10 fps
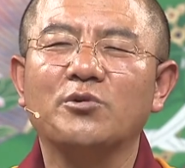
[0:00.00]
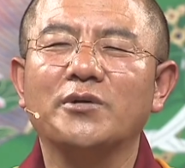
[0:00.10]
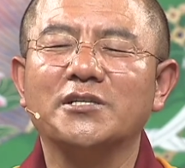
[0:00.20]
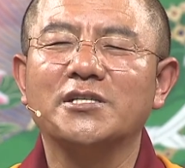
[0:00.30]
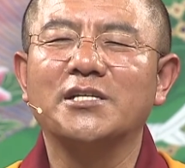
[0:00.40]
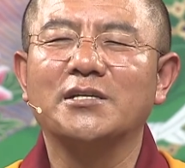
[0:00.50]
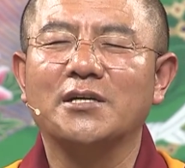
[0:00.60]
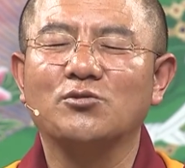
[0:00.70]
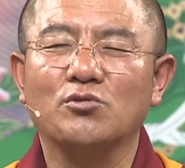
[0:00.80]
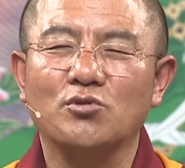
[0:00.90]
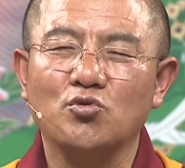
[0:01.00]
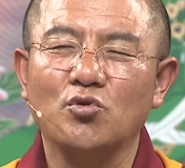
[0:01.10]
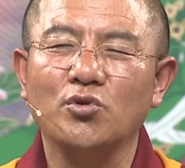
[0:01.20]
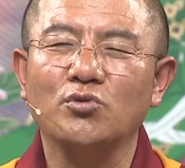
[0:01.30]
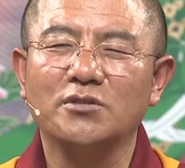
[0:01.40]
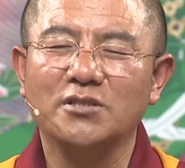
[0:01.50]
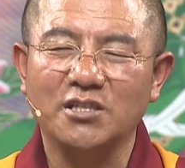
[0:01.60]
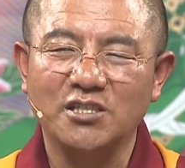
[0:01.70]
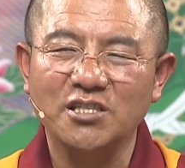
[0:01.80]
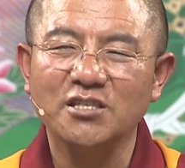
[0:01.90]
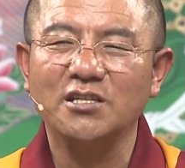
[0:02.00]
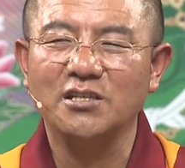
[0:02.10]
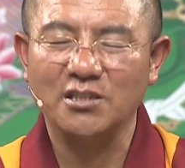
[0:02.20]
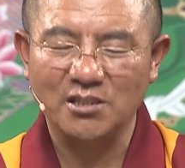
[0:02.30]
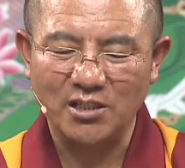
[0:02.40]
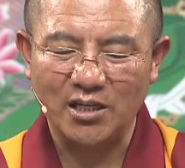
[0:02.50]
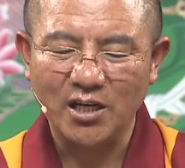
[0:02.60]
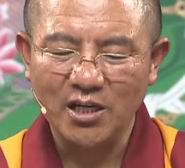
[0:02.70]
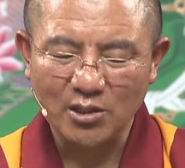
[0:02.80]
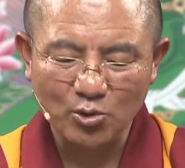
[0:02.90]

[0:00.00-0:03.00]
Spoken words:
Home also radiates immeasurable light.